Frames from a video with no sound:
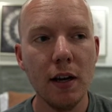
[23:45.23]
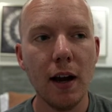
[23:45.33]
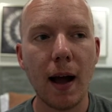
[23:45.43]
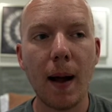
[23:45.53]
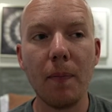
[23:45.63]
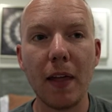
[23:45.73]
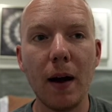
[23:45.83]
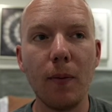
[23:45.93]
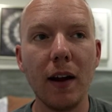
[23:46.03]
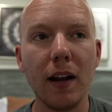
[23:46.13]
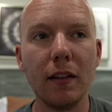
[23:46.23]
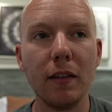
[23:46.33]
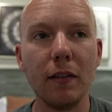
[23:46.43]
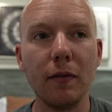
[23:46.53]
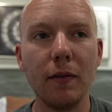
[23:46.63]
That way,
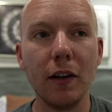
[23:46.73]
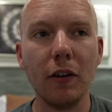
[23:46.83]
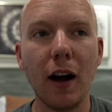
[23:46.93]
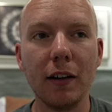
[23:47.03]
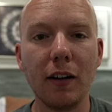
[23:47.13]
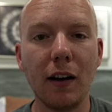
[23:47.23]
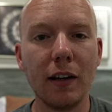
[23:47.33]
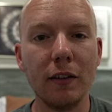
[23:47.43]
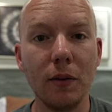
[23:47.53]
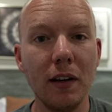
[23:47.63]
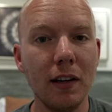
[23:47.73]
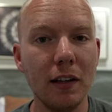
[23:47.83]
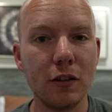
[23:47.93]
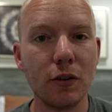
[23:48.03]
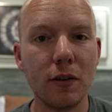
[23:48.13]
you're not talking to any
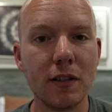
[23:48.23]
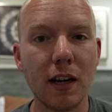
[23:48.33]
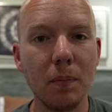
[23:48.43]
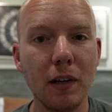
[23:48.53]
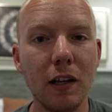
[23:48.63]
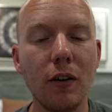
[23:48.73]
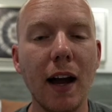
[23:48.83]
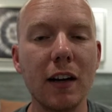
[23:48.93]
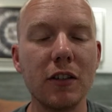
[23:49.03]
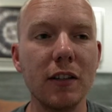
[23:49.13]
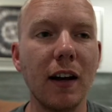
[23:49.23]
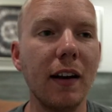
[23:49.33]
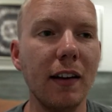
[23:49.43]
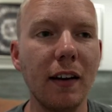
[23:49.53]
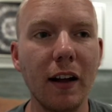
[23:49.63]
insurance company. You're actually
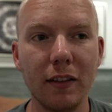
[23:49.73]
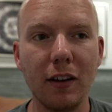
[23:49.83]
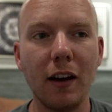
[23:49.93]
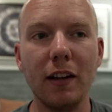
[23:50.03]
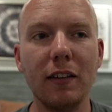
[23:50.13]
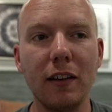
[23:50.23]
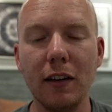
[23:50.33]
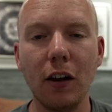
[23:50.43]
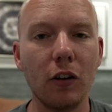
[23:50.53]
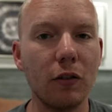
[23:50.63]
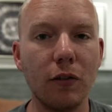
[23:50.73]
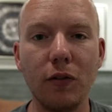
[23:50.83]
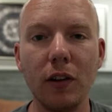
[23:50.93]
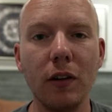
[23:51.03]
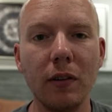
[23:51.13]
not talking to any doctors
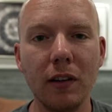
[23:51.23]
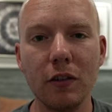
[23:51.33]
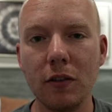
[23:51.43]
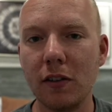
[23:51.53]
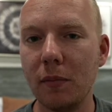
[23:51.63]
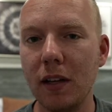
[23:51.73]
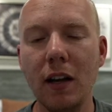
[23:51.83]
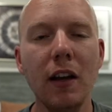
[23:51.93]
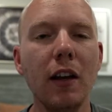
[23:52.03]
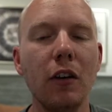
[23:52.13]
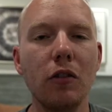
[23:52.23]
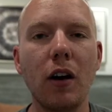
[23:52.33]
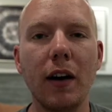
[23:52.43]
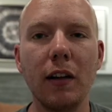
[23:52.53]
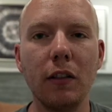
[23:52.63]
affiliated with the insurance company. You're
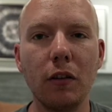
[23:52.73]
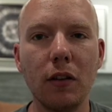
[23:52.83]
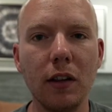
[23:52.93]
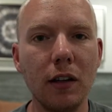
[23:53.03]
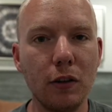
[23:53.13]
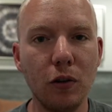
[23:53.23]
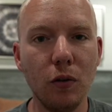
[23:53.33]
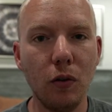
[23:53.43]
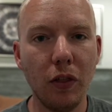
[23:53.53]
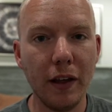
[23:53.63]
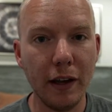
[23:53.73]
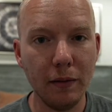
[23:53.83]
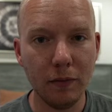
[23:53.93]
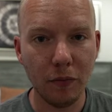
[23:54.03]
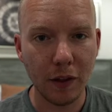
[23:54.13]
talking literally to
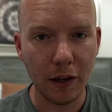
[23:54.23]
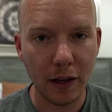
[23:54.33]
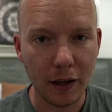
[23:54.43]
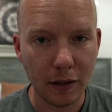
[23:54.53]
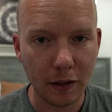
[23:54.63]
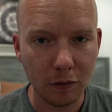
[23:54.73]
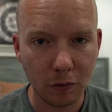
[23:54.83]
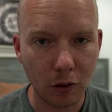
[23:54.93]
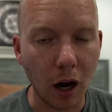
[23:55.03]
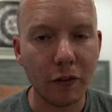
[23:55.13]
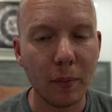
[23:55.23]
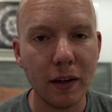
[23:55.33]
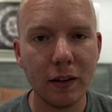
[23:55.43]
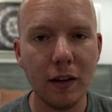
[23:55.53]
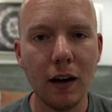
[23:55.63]
the government,
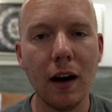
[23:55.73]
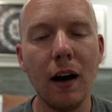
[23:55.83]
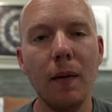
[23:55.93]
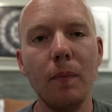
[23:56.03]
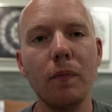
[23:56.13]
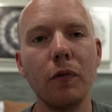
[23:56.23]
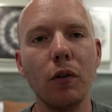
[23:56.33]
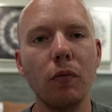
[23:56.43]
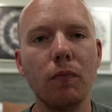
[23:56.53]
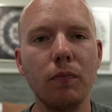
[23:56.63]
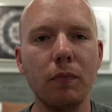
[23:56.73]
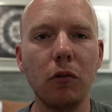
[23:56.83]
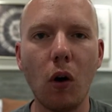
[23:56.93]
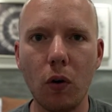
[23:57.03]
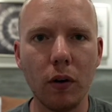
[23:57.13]
your
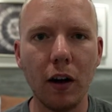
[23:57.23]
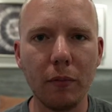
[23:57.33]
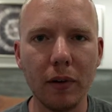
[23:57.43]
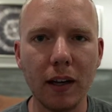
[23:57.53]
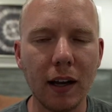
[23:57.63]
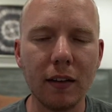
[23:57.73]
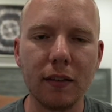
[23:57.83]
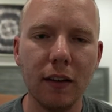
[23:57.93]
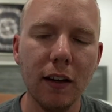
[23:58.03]
local government, I guess,